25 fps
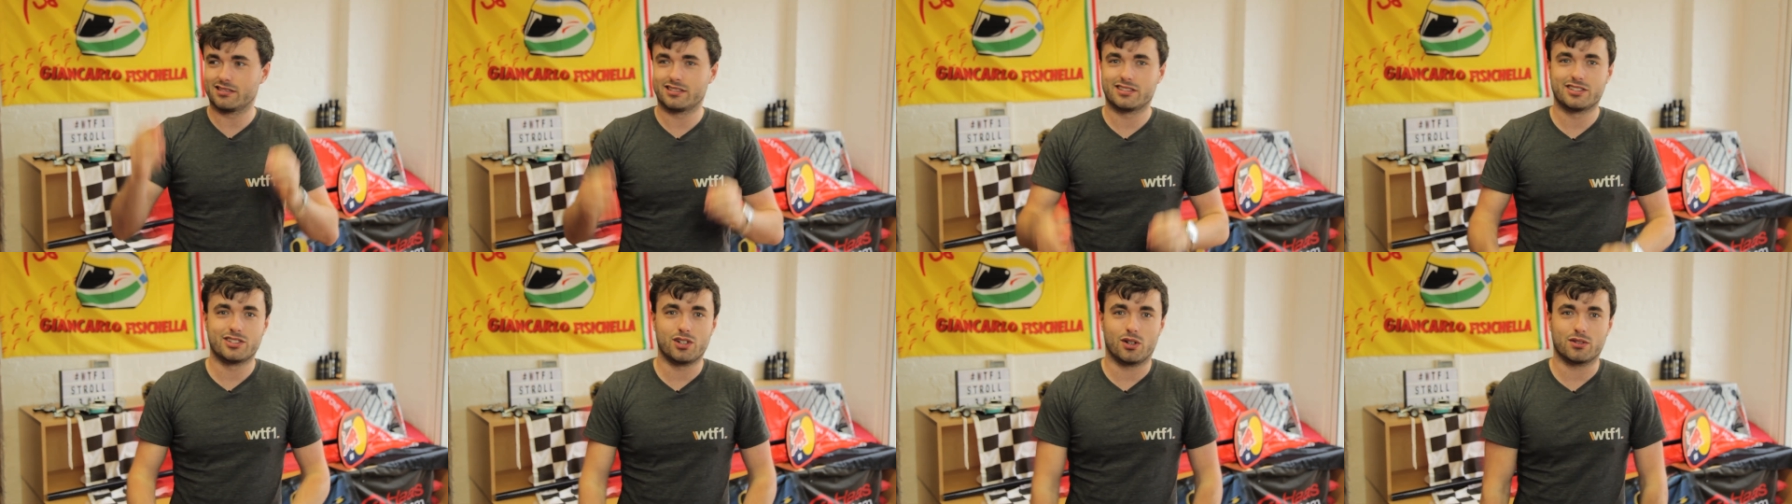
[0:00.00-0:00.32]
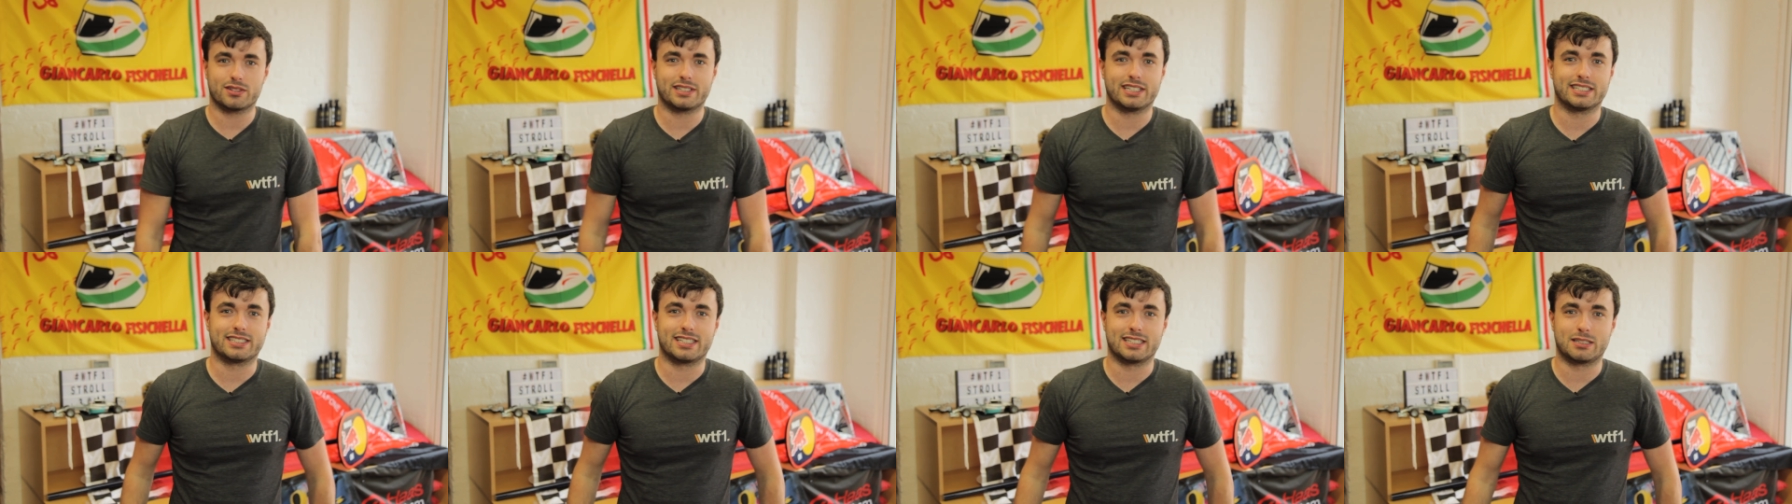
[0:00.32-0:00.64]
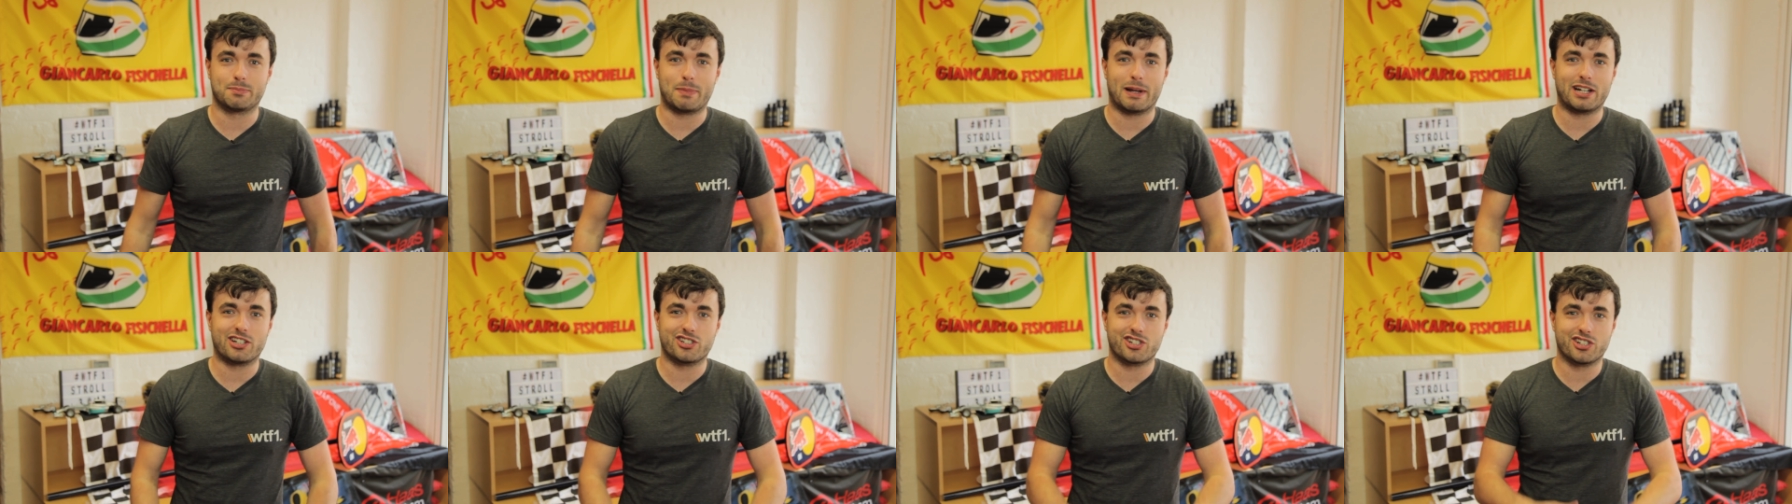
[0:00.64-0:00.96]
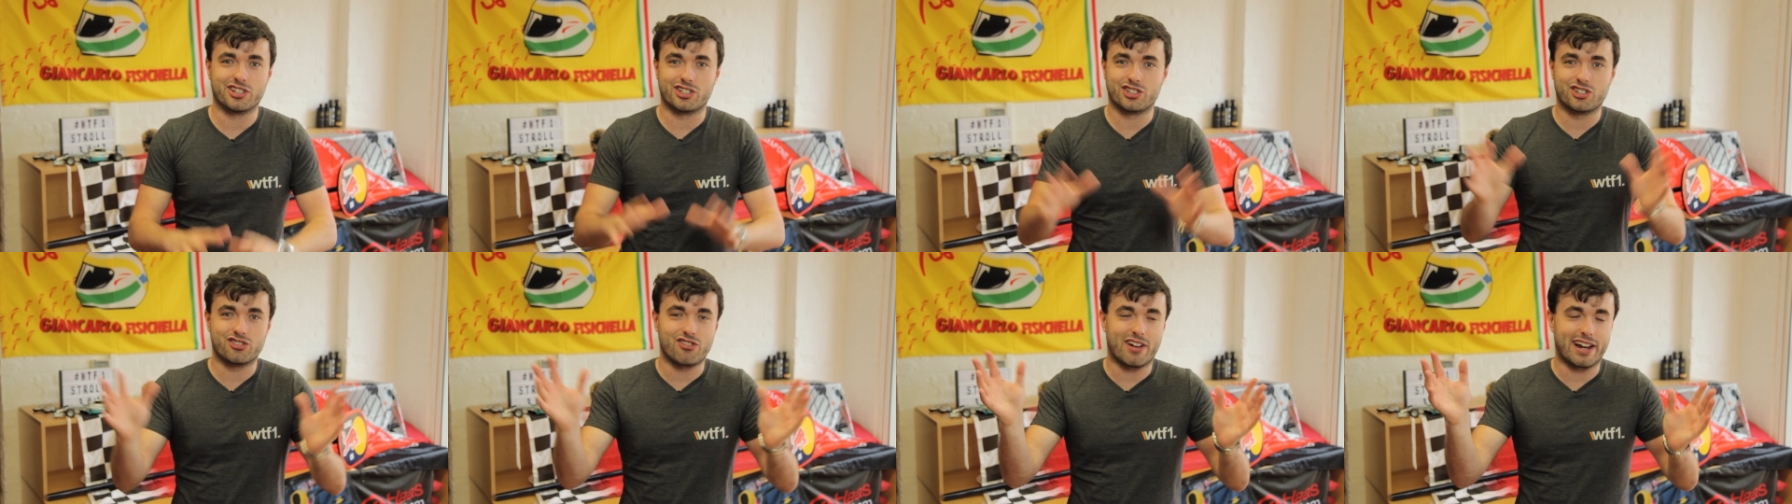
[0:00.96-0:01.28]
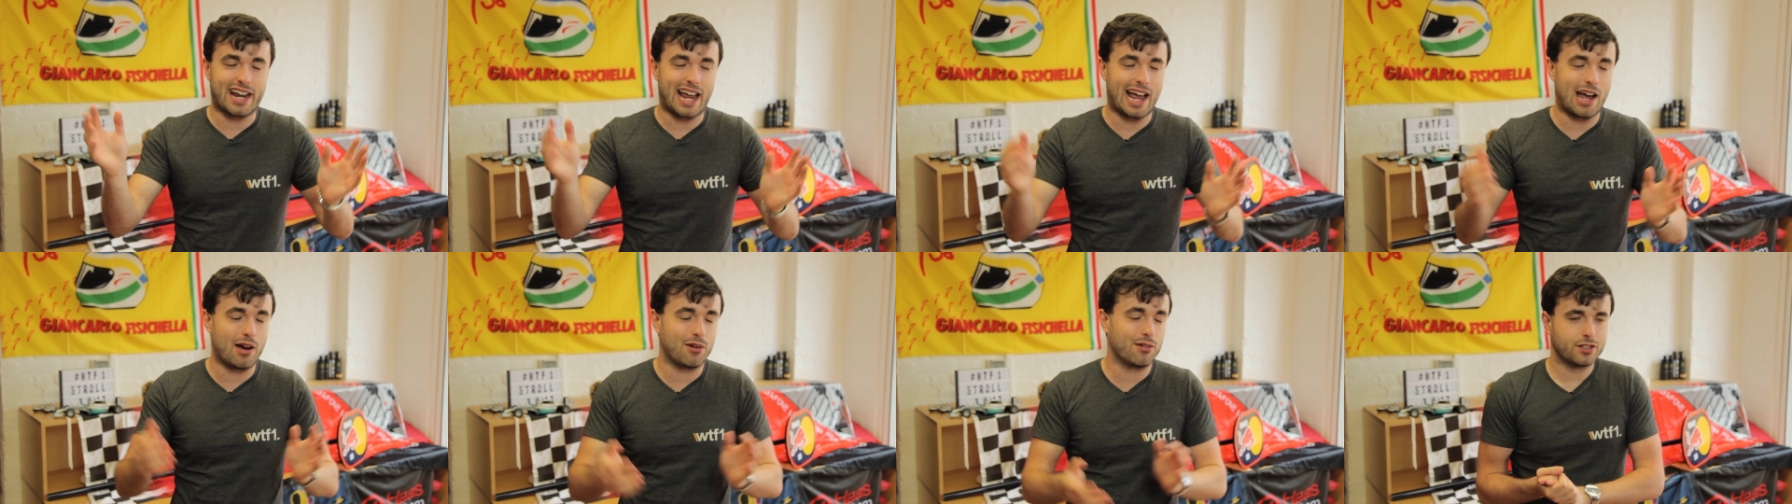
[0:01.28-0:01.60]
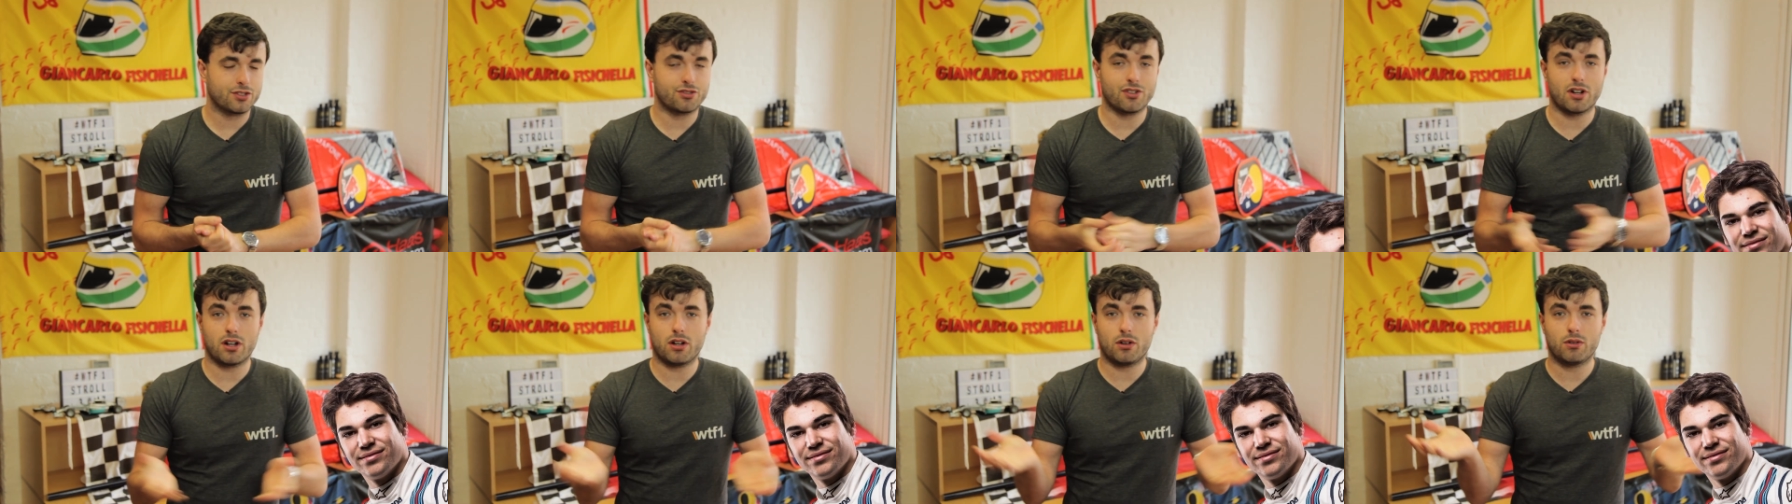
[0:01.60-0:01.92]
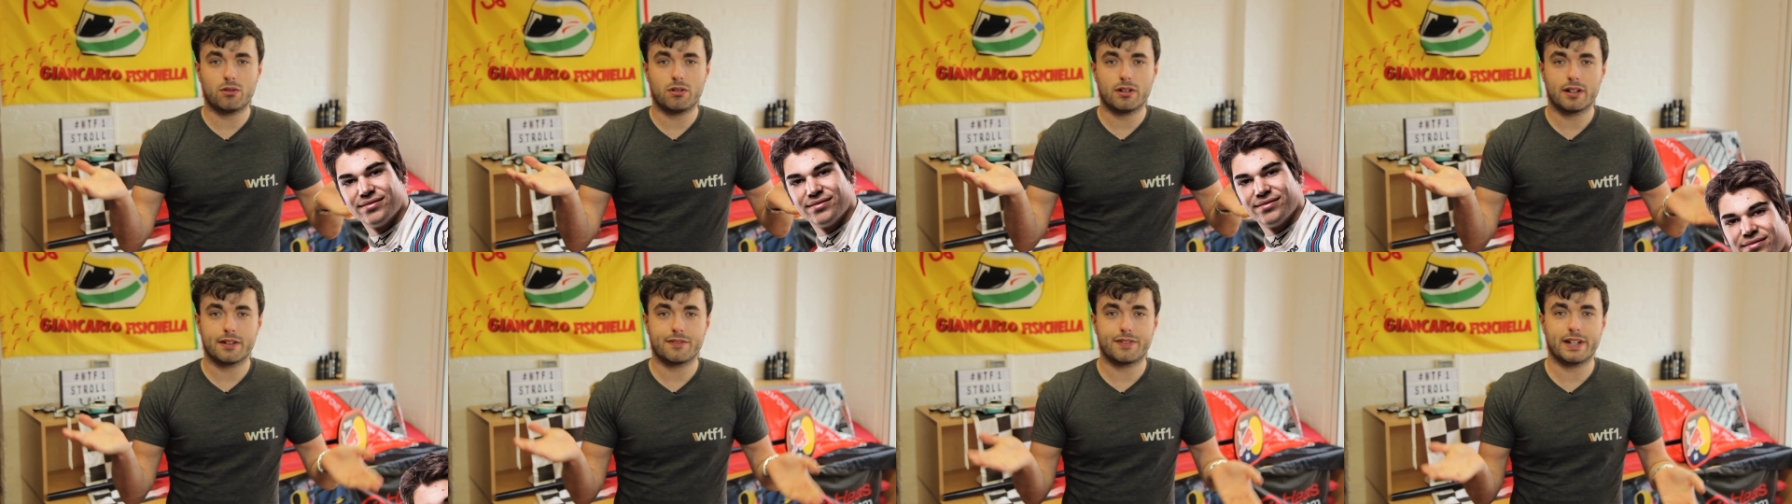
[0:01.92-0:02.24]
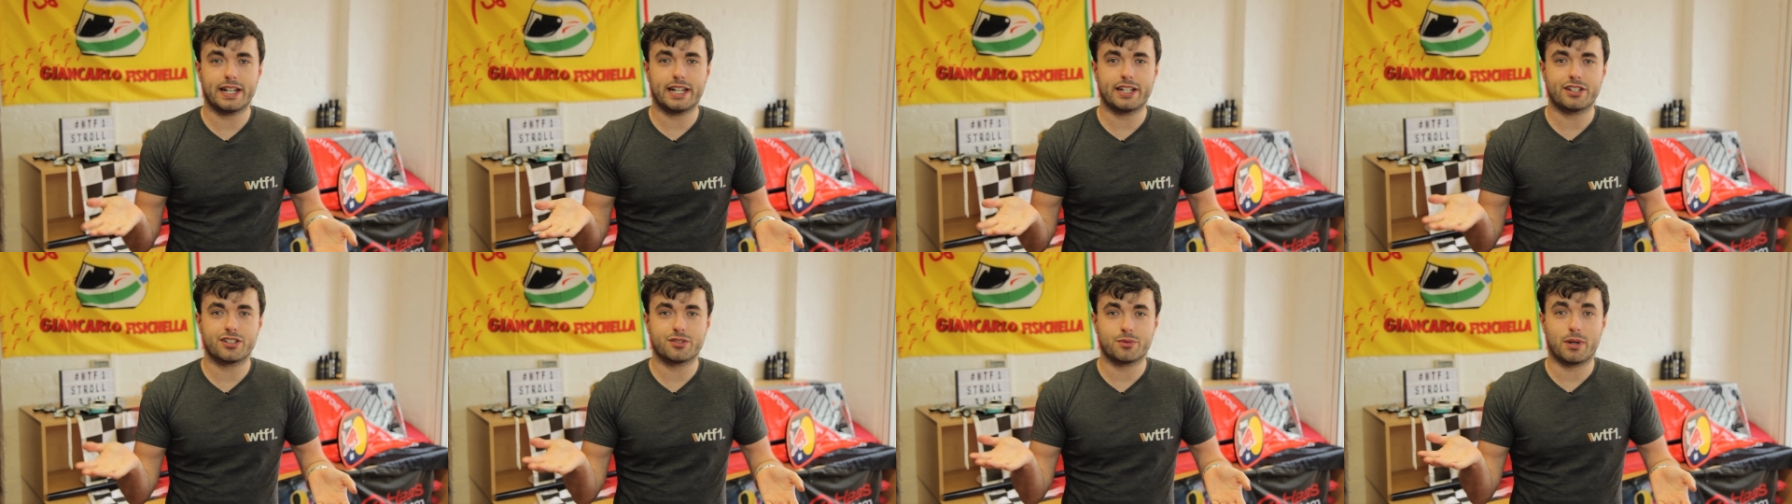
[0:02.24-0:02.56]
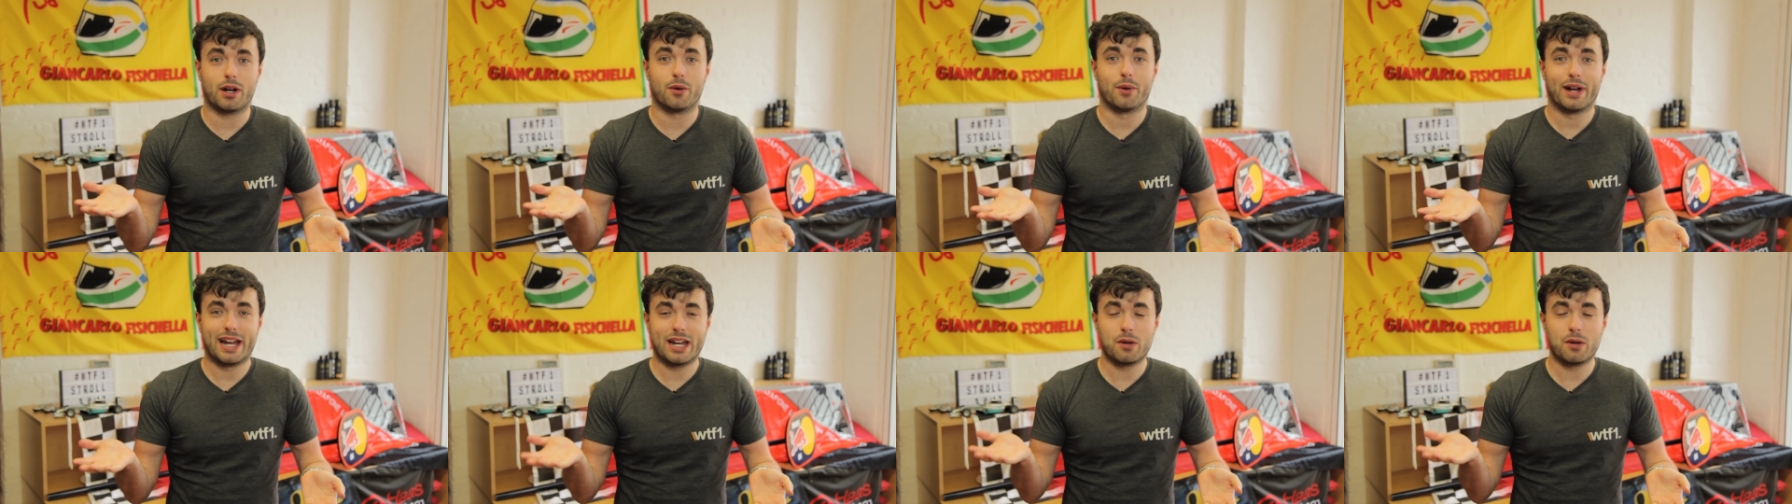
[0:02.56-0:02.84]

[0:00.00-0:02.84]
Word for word: knocked his suspension straight out. Stroll finish well,